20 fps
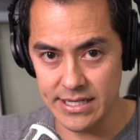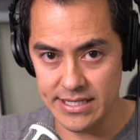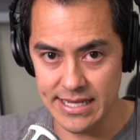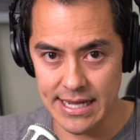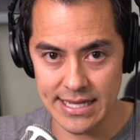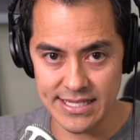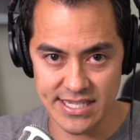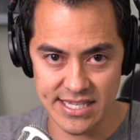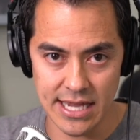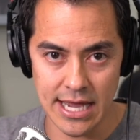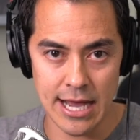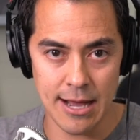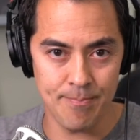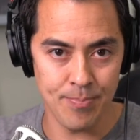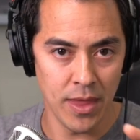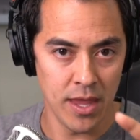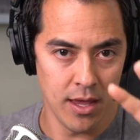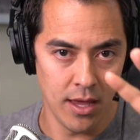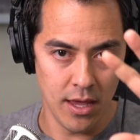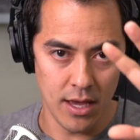
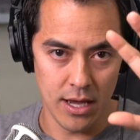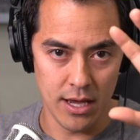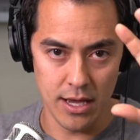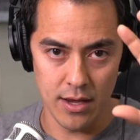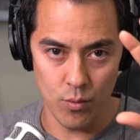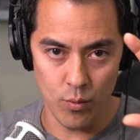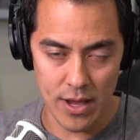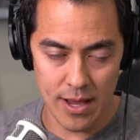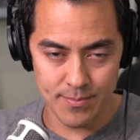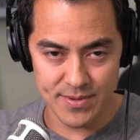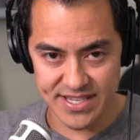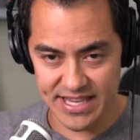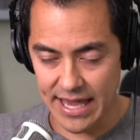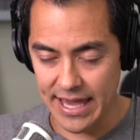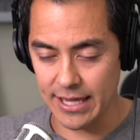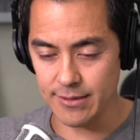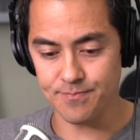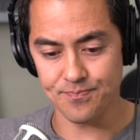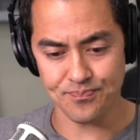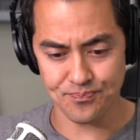desktop uh, website